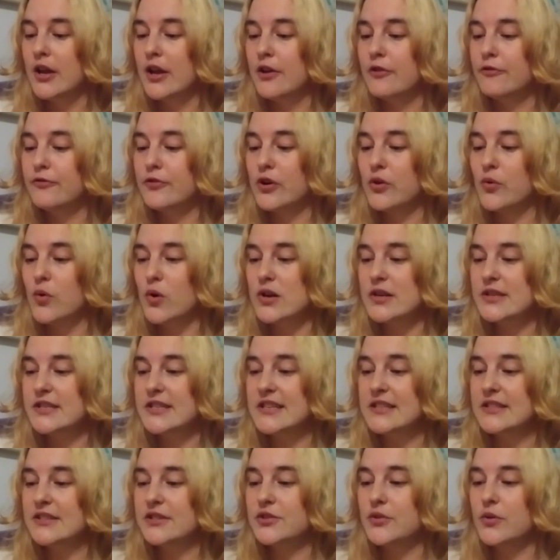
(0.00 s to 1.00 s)
For
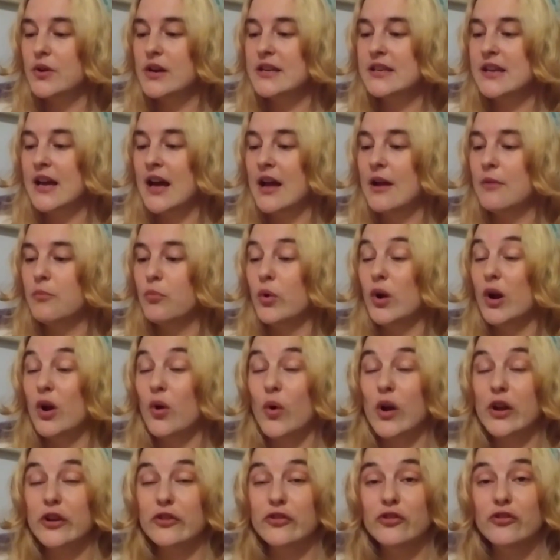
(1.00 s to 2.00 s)
Quarantine Storytime, we're
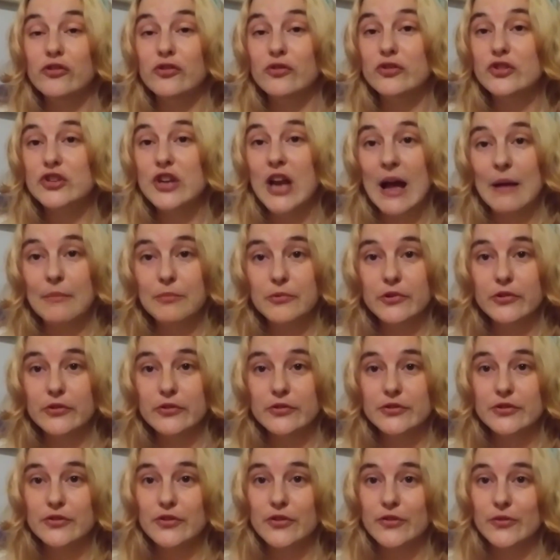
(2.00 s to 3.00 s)
going to do
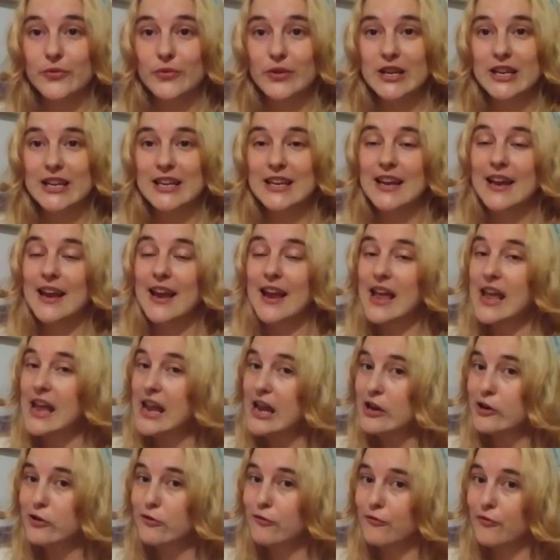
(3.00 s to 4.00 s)
chapters 3
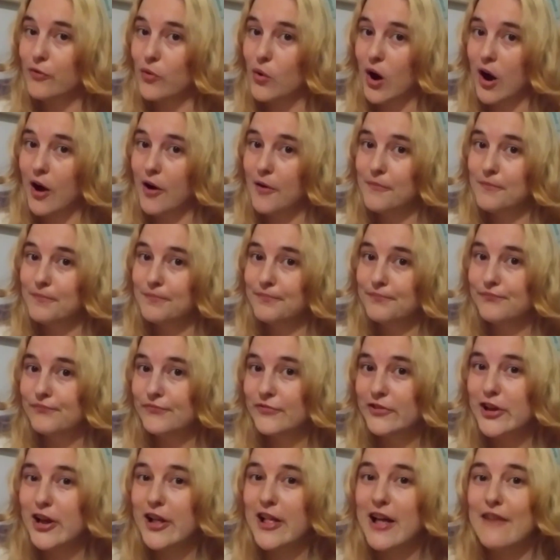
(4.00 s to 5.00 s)
and 4.
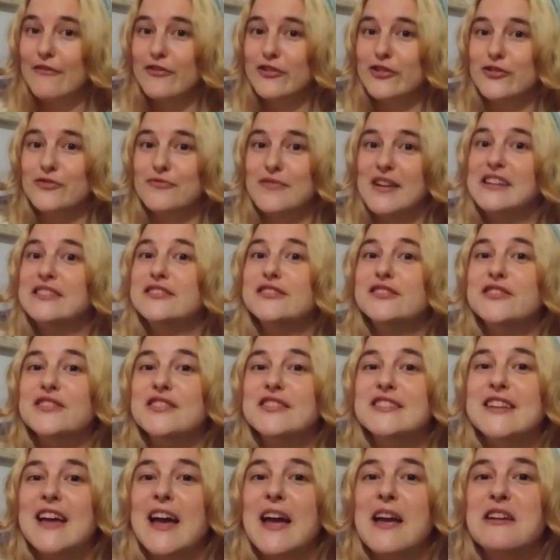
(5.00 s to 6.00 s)
Y'all have a good rest of your
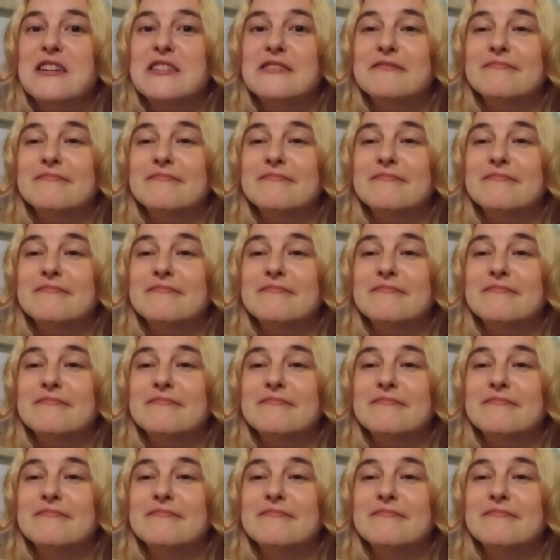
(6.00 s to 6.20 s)
day.